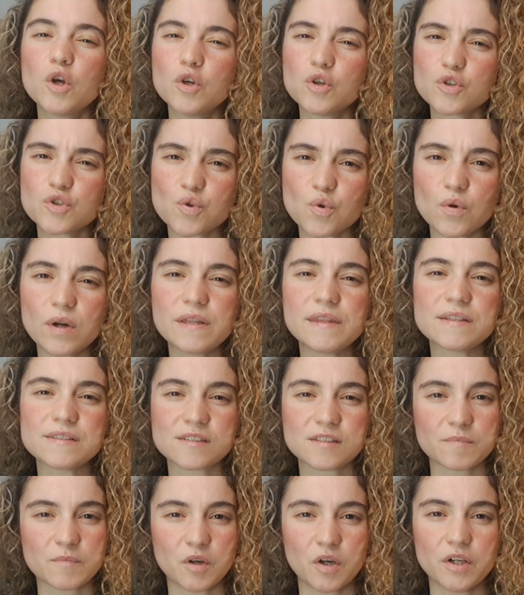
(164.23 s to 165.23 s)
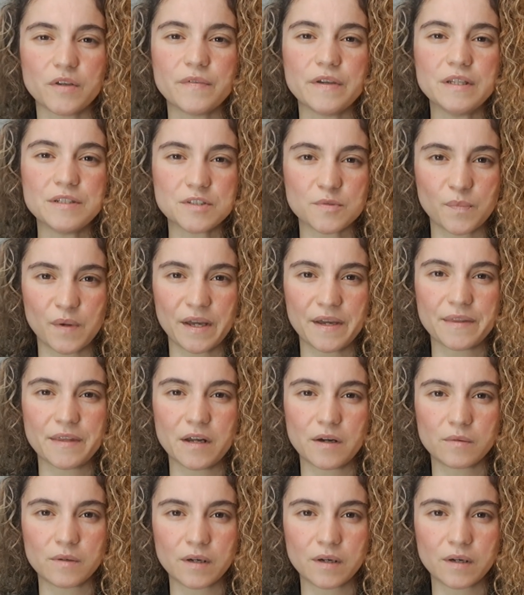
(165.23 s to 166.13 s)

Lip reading: surely there's some kind of interplay there,